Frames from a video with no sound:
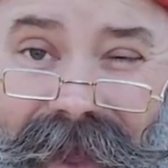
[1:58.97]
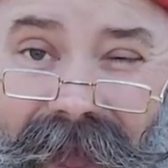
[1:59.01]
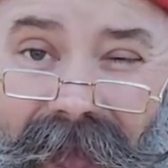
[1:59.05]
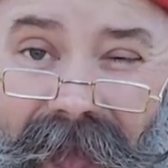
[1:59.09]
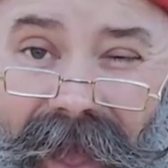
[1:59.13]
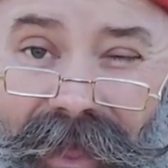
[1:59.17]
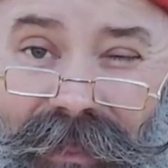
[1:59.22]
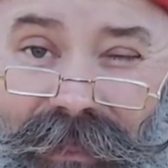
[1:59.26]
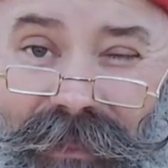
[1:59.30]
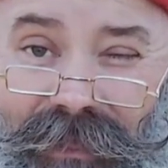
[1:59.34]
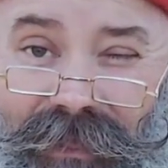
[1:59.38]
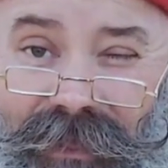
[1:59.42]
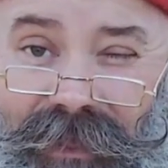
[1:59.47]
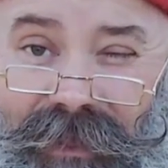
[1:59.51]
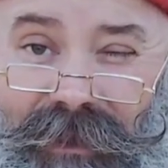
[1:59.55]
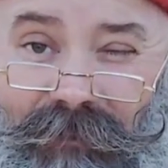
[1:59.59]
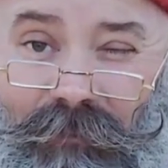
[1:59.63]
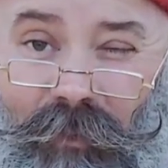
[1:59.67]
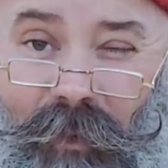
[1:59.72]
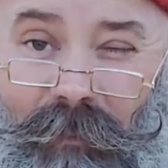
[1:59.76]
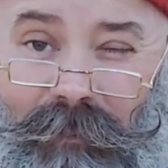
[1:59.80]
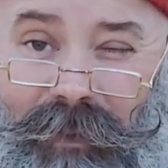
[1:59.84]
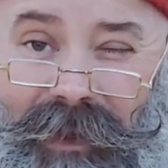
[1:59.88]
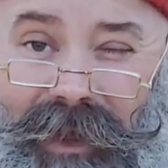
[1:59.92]
and then
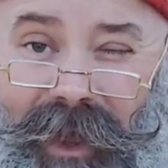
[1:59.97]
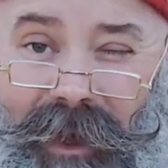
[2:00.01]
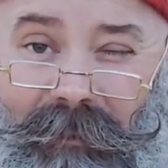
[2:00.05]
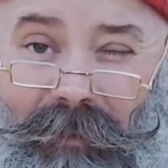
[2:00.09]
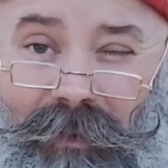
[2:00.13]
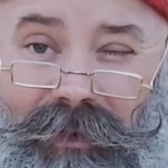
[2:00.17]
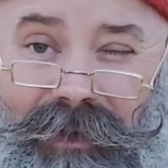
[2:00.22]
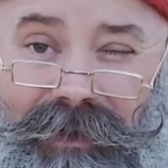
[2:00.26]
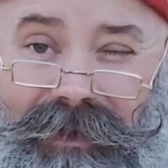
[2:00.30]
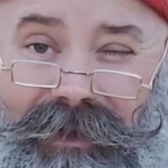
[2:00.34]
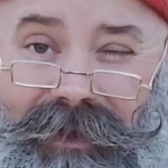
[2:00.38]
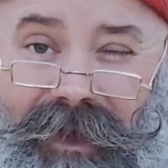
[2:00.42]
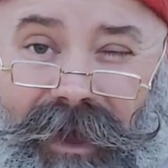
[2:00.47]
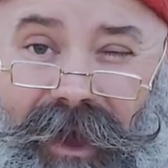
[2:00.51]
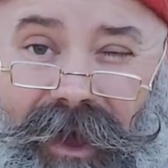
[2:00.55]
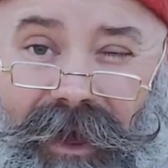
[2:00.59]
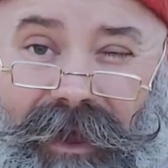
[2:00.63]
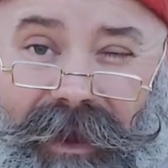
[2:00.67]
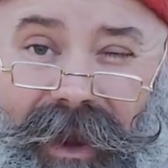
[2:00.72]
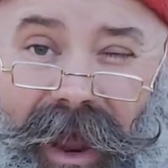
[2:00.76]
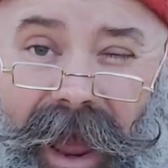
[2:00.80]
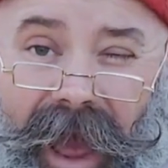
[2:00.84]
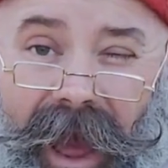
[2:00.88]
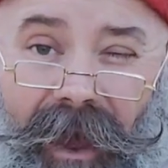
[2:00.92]
we'll be able to
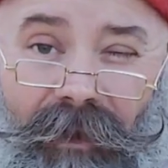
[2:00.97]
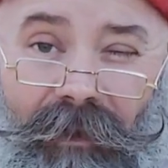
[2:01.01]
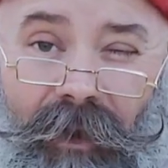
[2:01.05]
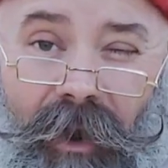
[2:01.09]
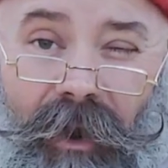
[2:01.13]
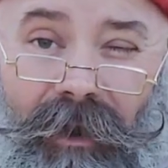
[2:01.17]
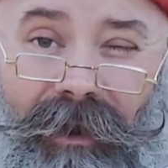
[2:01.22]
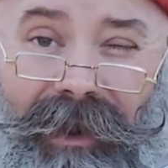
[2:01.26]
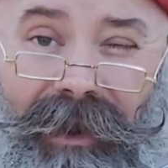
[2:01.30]
cut out our